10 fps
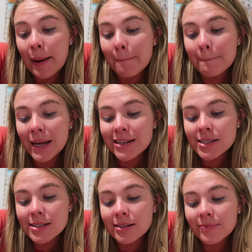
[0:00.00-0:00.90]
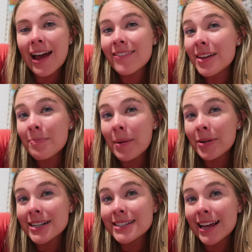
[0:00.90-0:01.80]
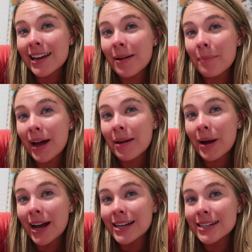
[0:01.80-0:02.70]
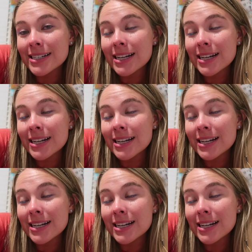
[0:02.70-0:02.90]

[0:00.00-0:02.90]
but I have the memories in my mind.